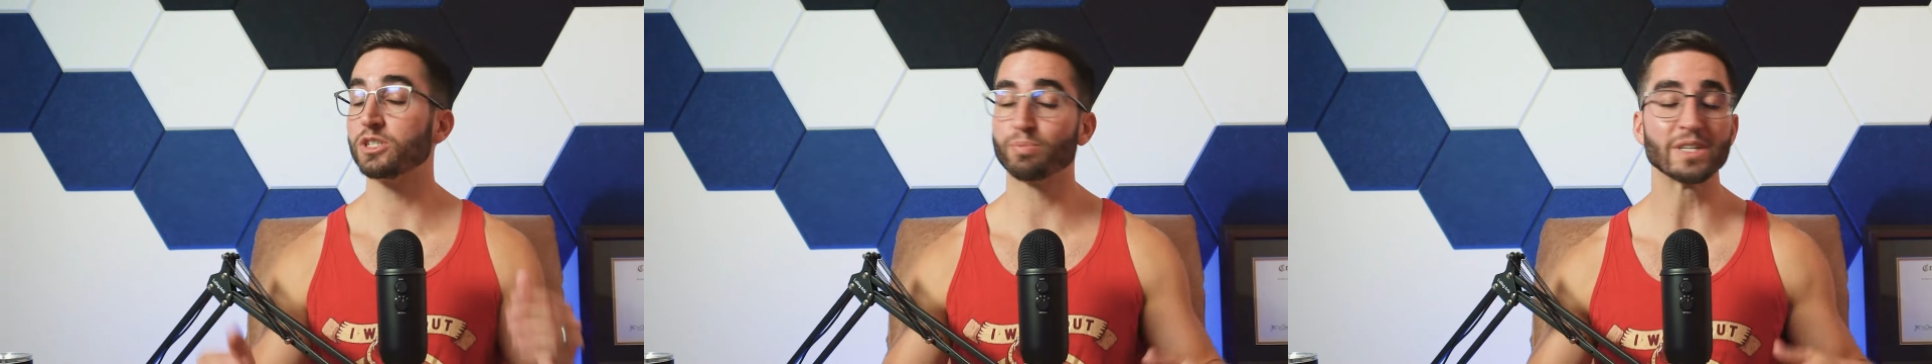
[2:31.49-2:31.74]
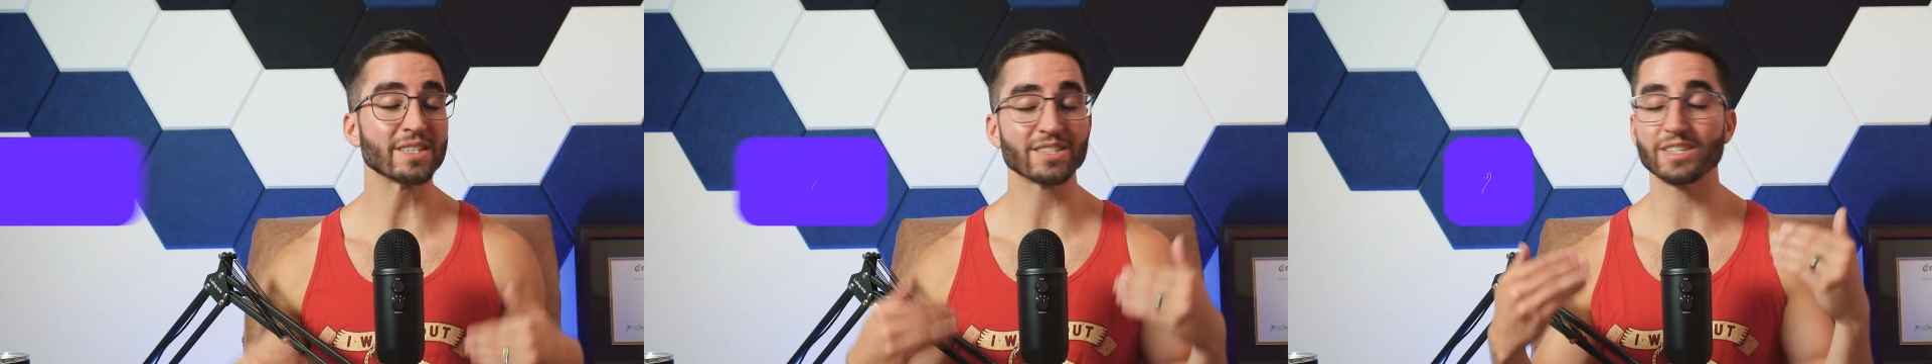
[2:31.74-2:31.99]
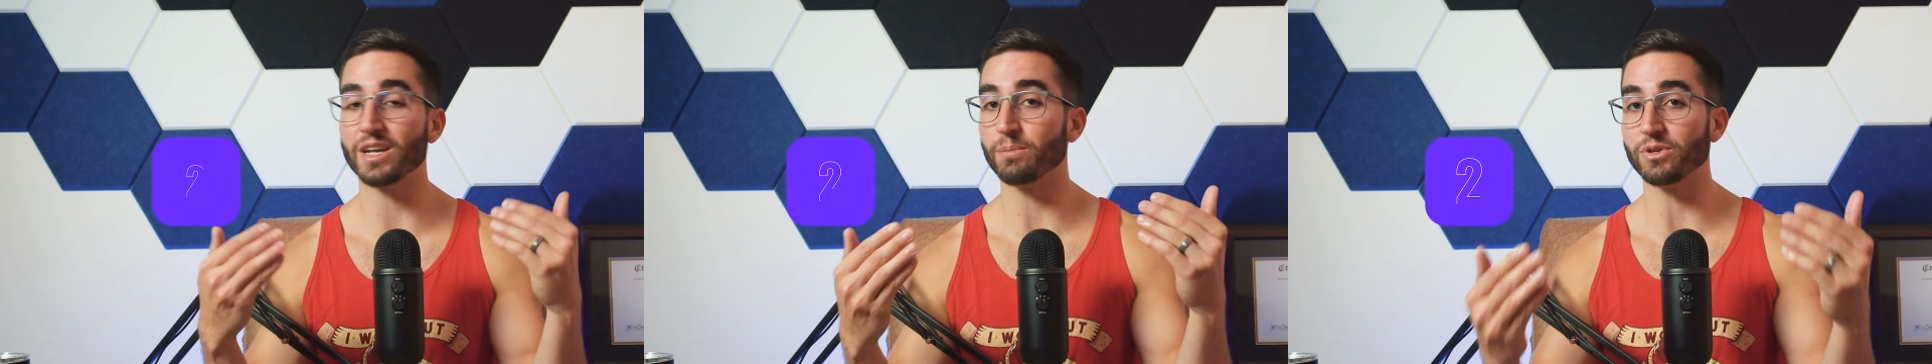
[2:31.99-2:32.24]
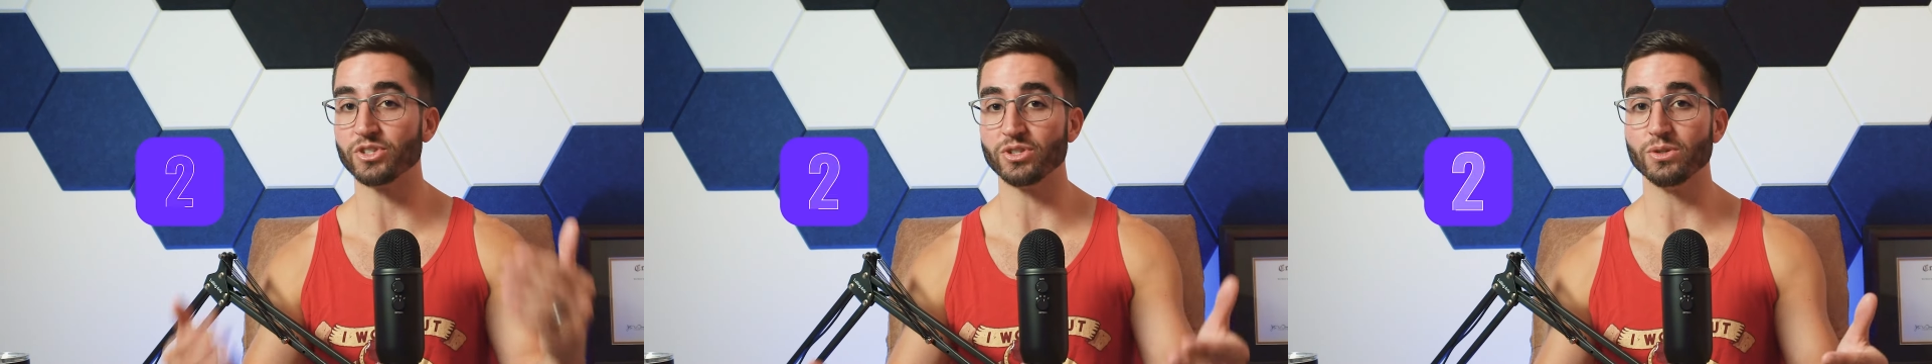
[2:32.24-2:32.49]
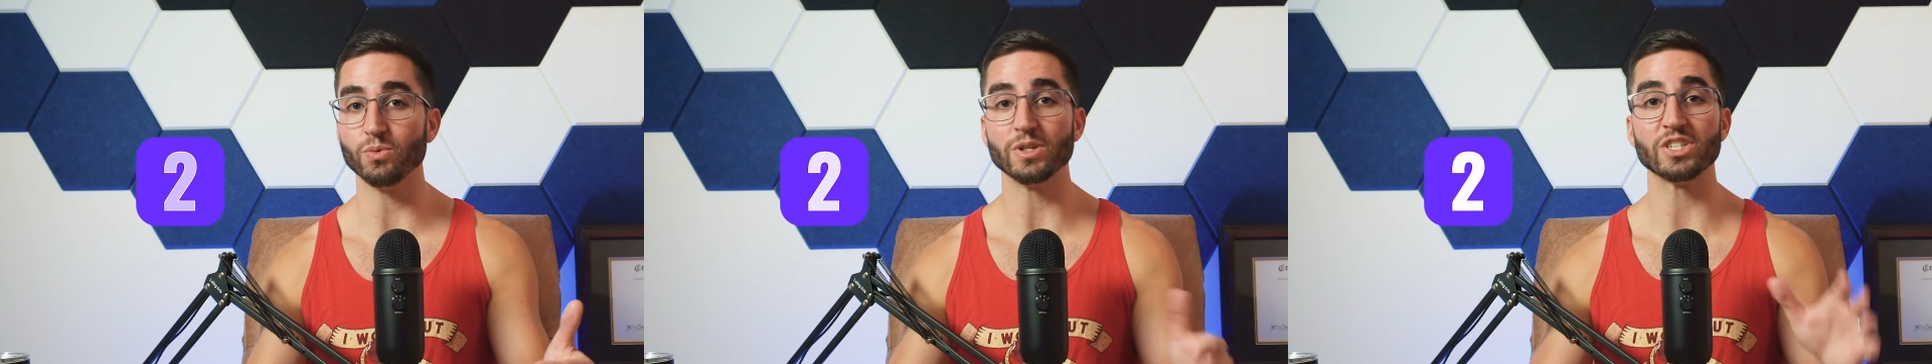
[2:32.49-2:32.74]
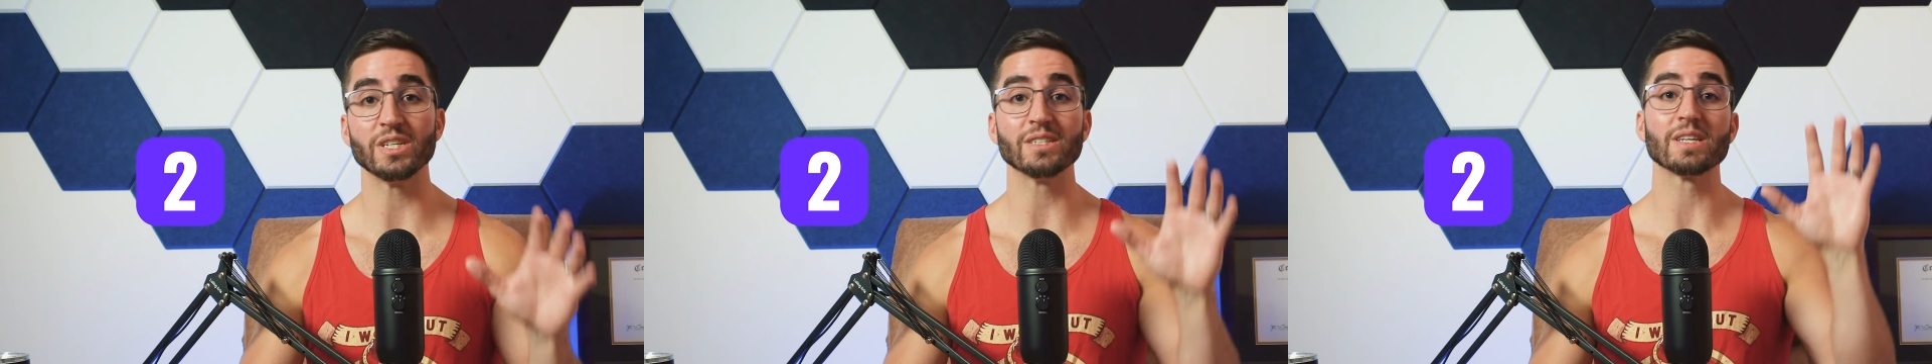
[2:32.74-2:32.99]
brings us to number 2, which
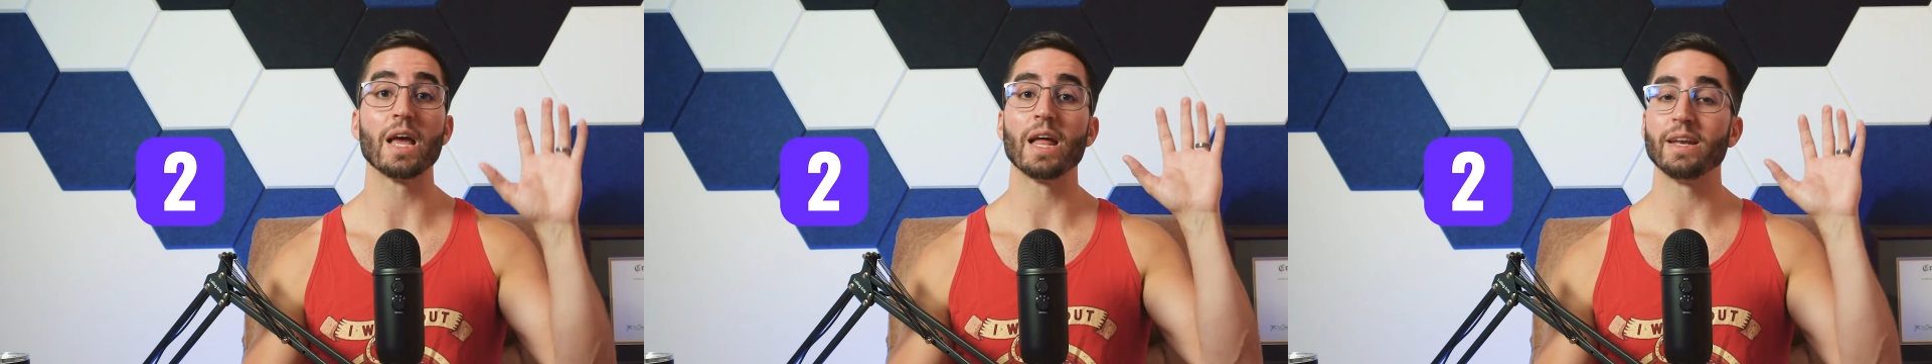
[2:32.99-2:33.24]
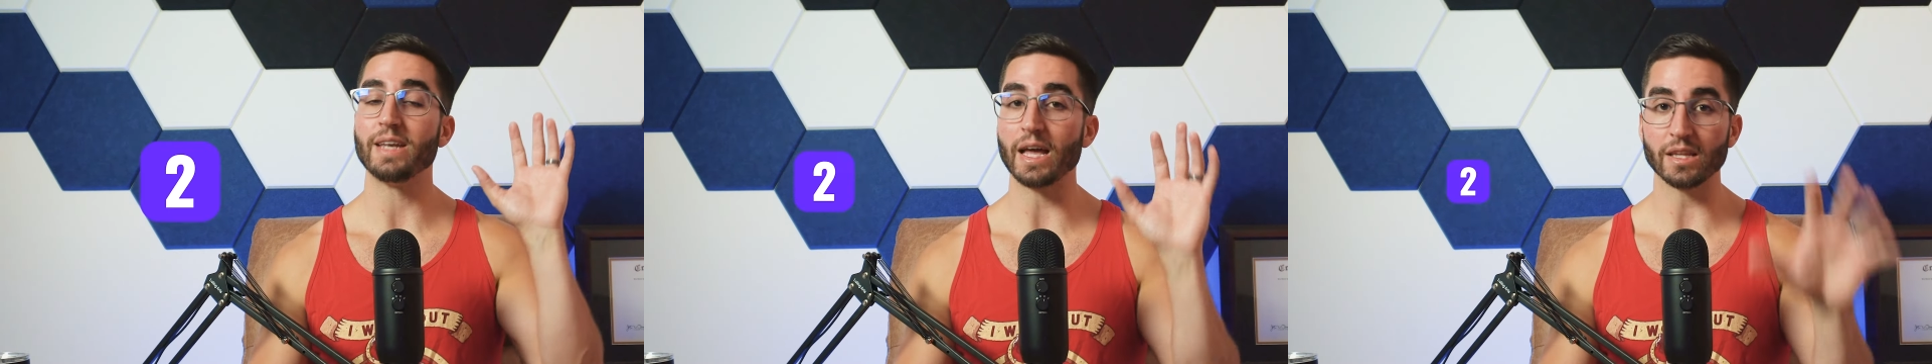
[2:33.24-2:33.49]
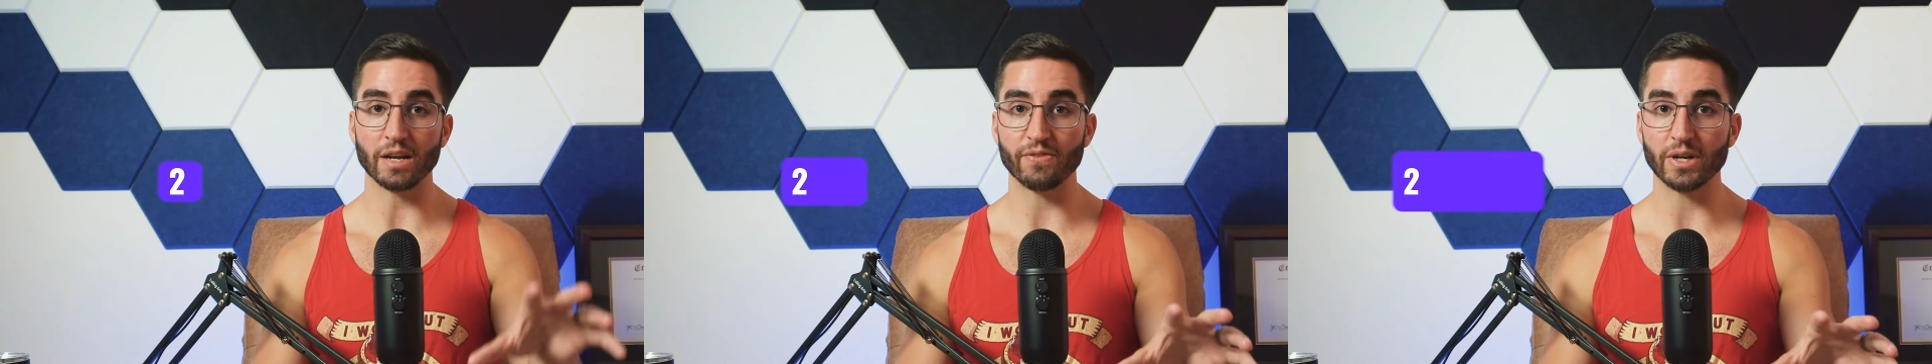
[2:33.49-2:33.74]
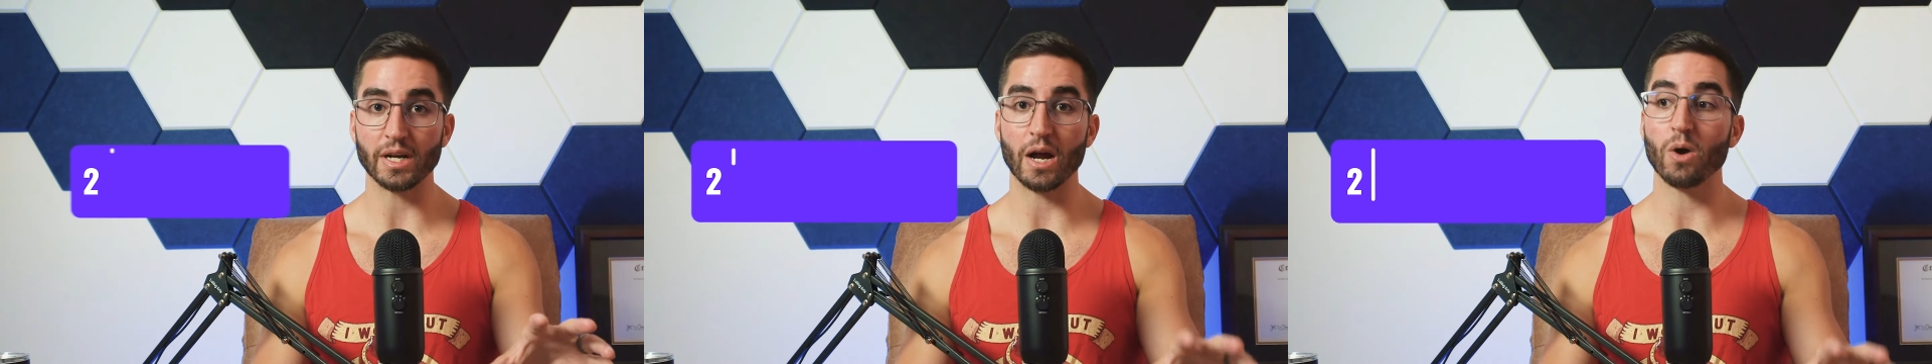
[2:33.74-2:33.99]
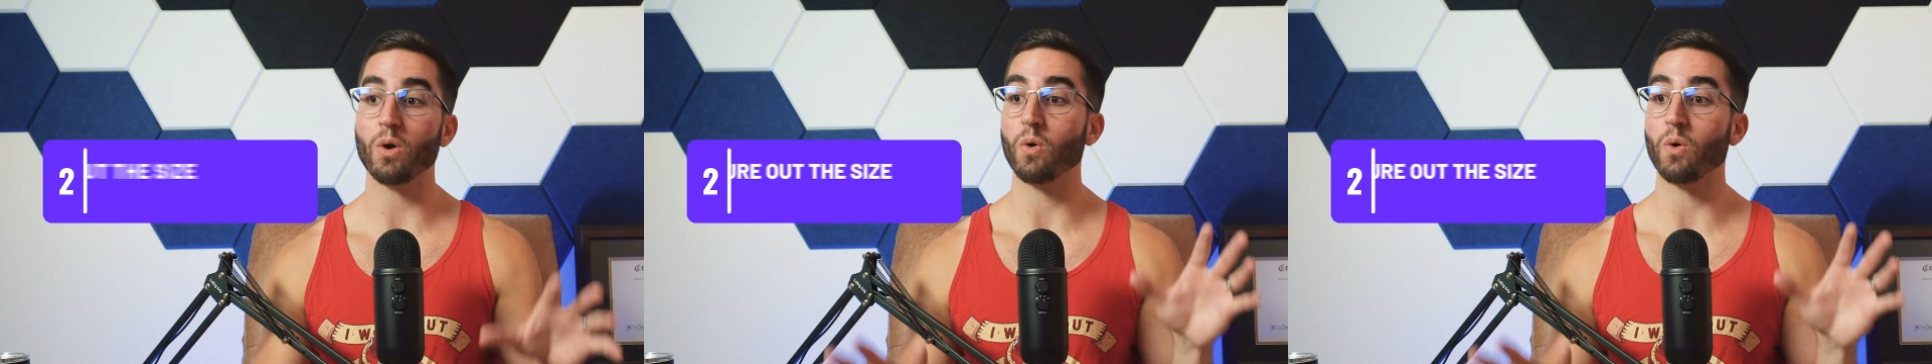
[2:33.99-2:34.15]
is, now that I figured out